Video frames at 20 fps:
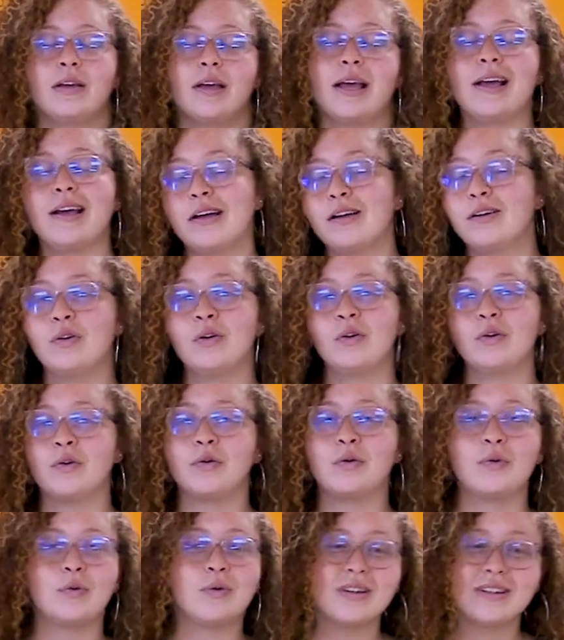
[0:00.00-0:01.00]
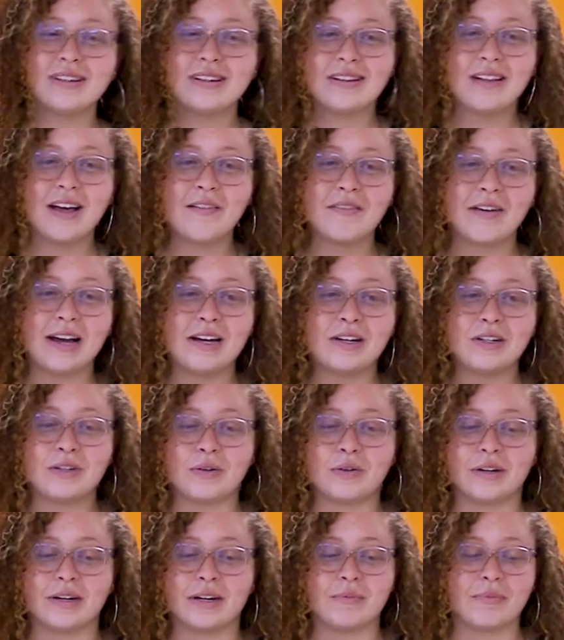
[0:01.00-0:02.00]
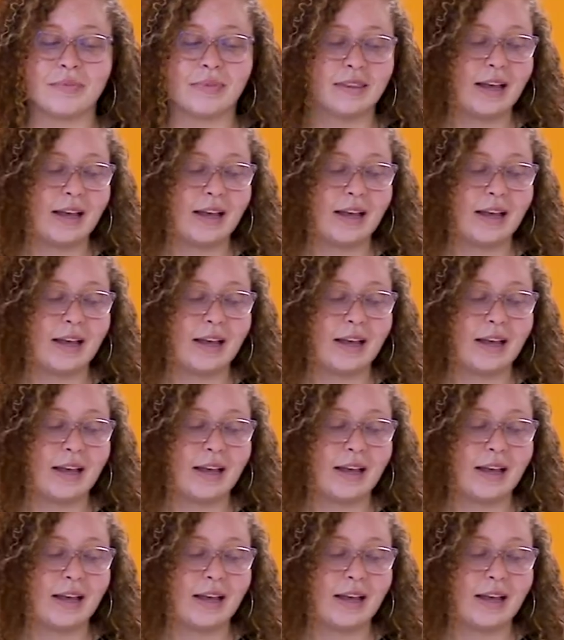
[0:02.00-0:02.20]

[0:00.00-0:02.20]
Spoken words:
And who doesn't love ice cream?